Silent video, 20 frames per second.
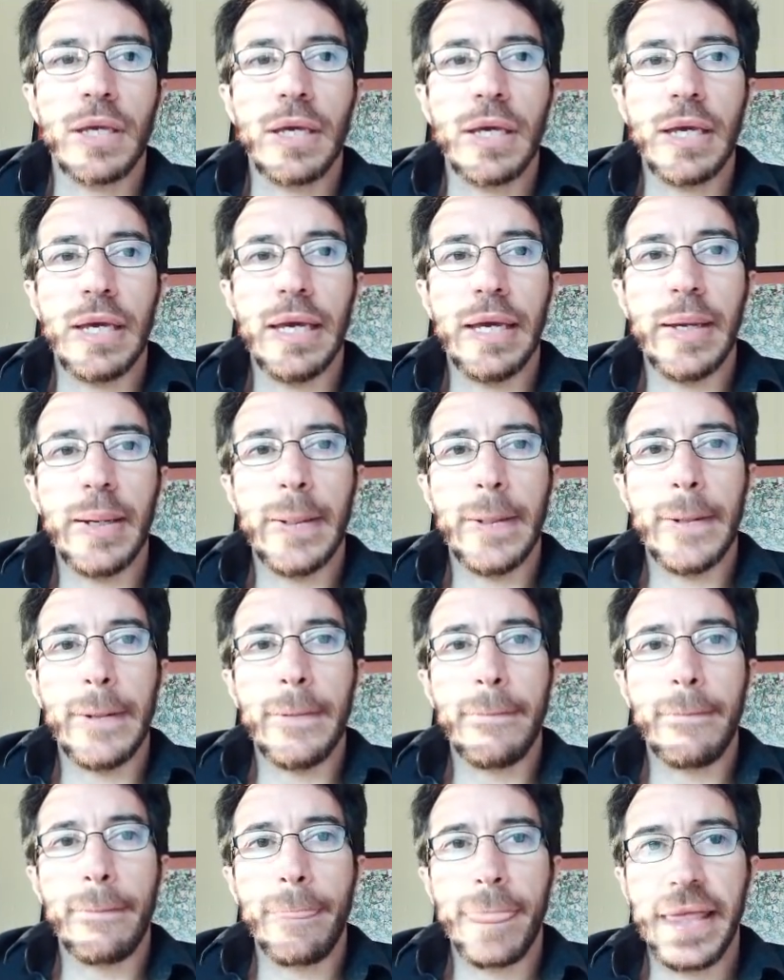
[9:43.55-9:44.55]

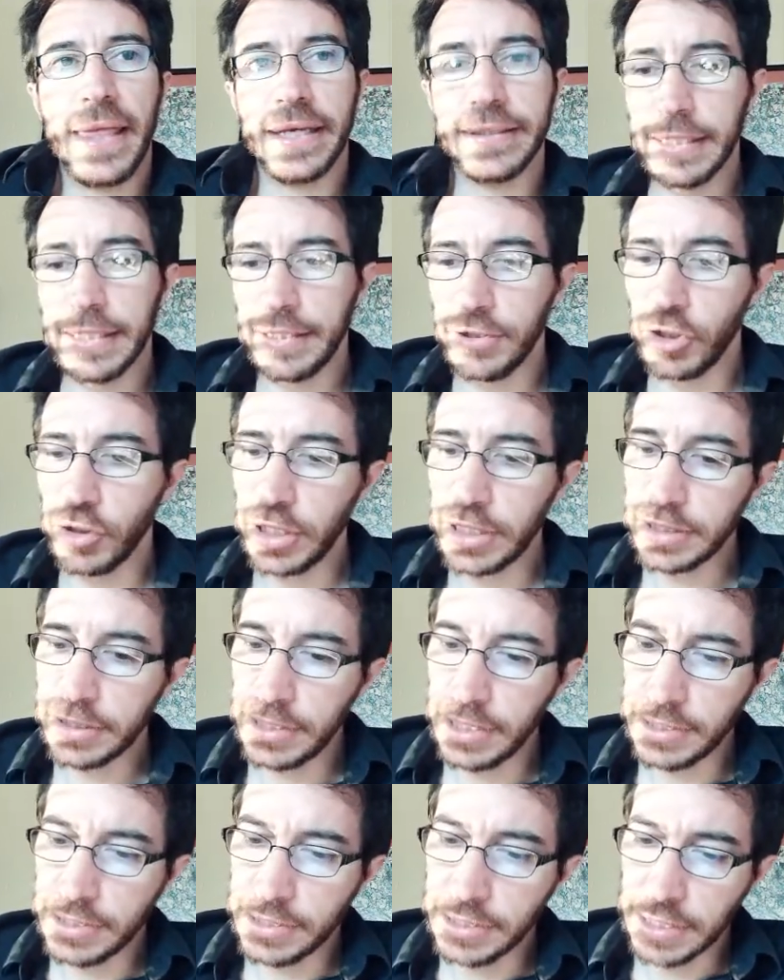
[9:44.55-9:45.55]
And then notice
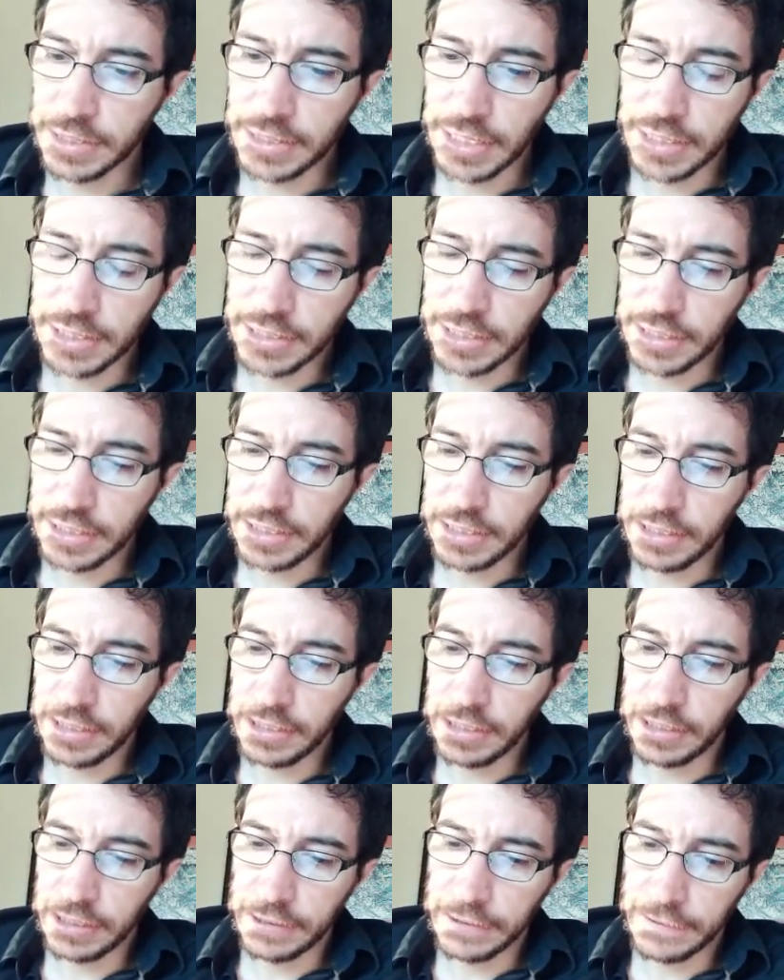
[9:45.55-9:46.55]
this is
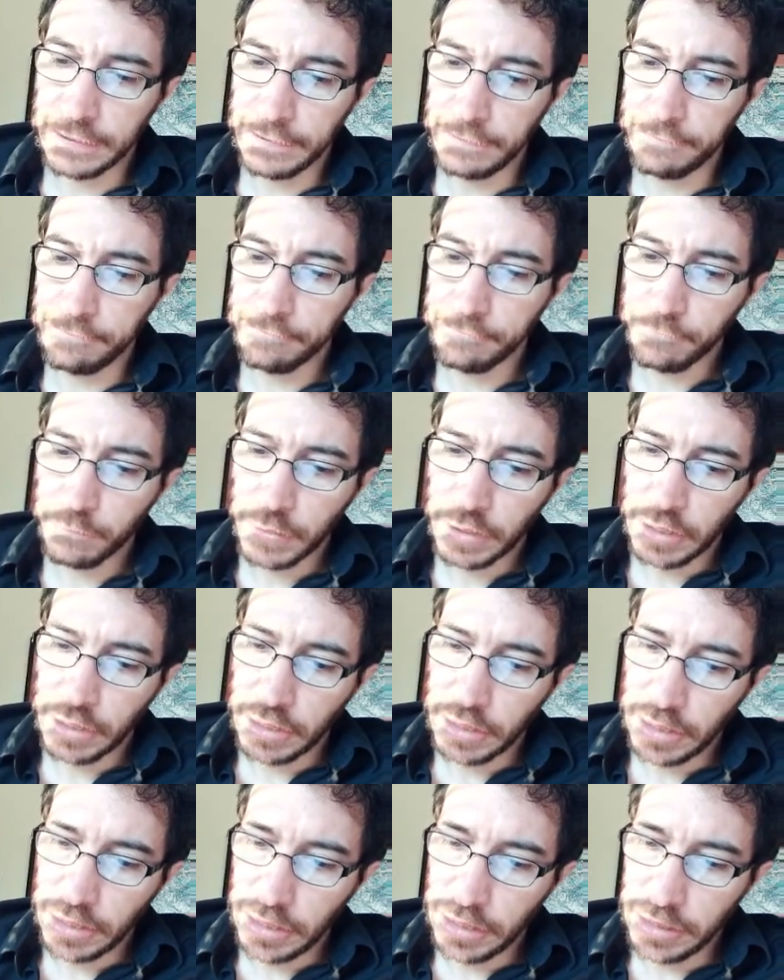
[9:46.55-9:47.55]
essentially
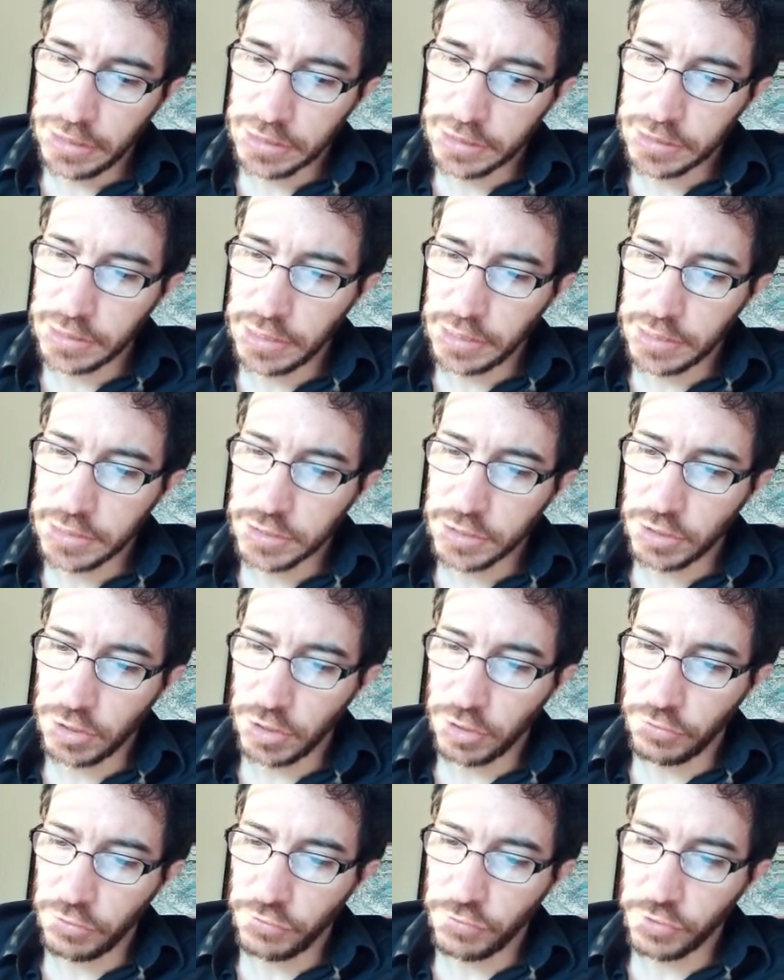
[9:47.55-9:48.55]
instance
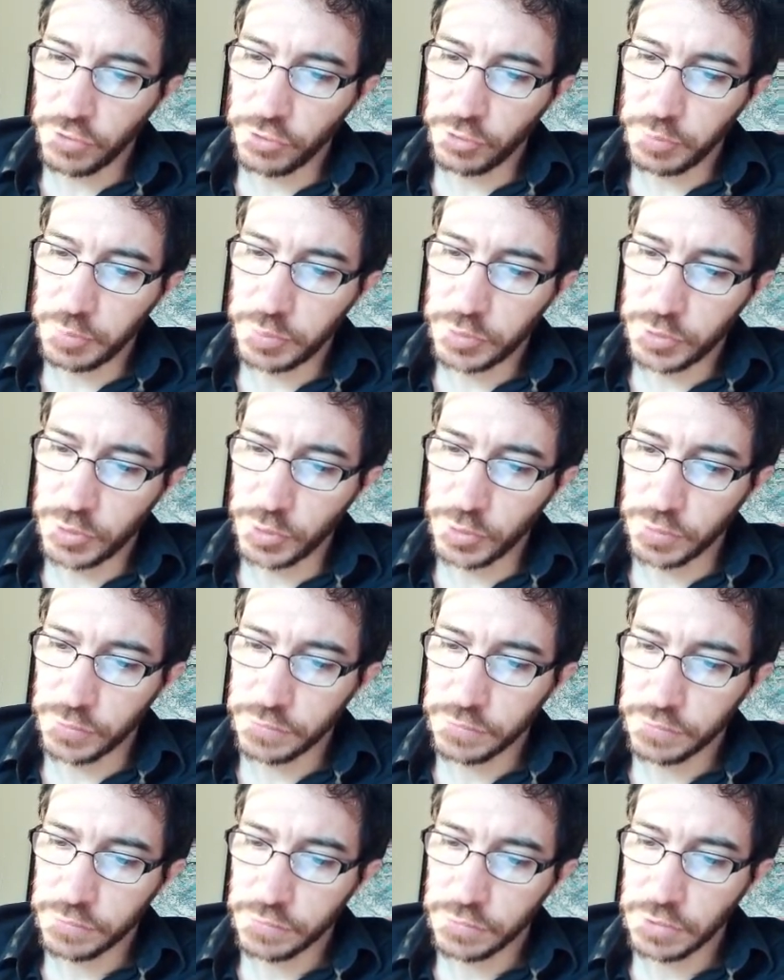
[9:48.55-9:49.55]
of group 2
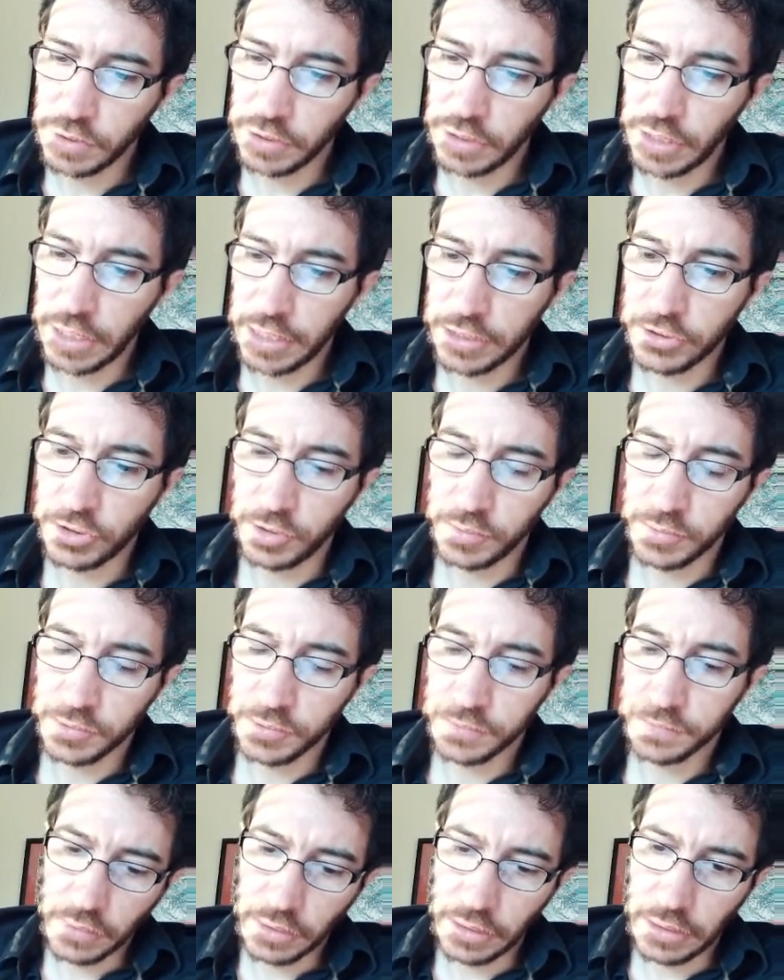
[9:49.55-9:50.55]
in the axioms
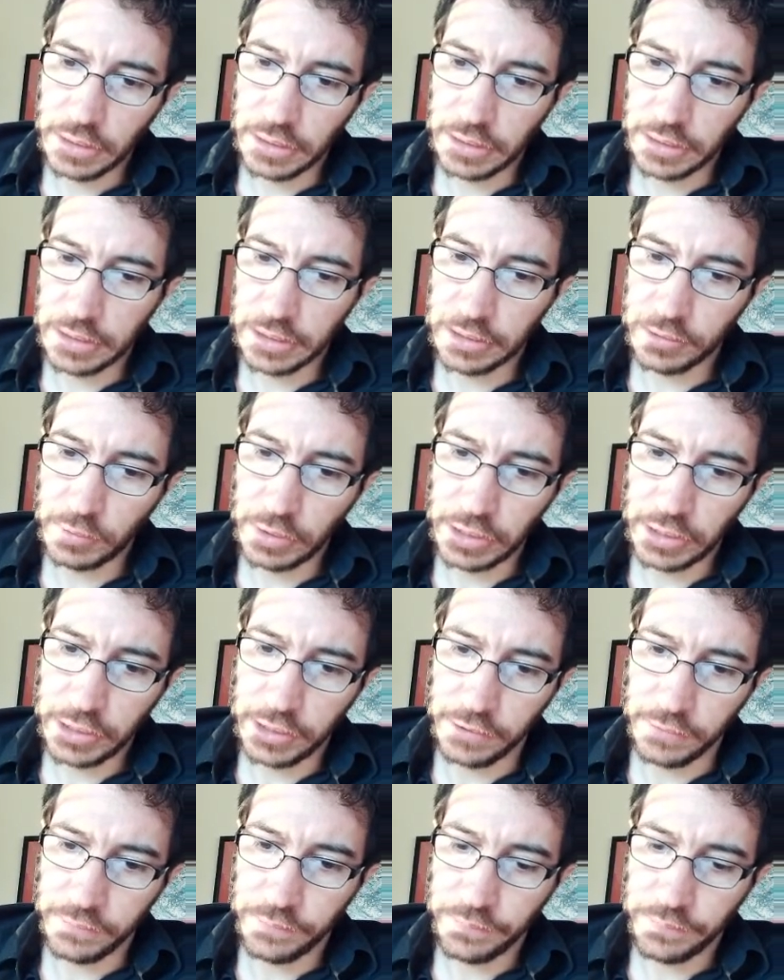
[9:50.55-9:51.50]
right here.